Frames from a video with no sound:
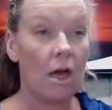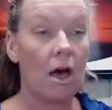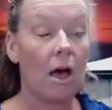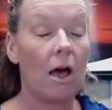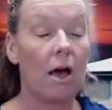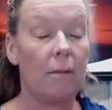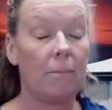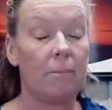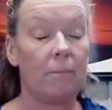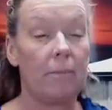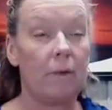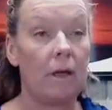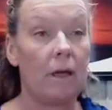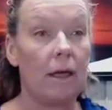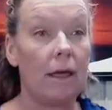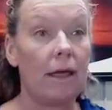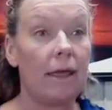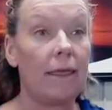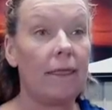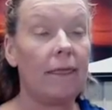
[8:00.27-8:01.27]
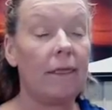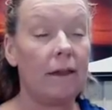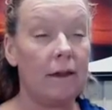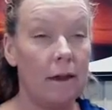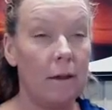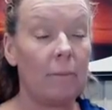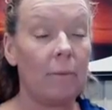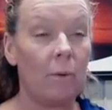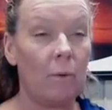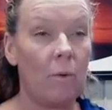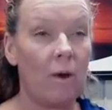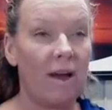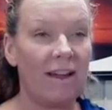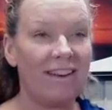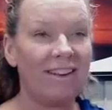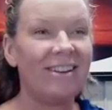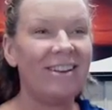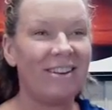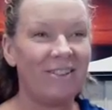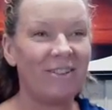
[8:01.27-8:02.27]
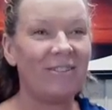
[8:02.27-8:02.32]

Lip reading: The number 1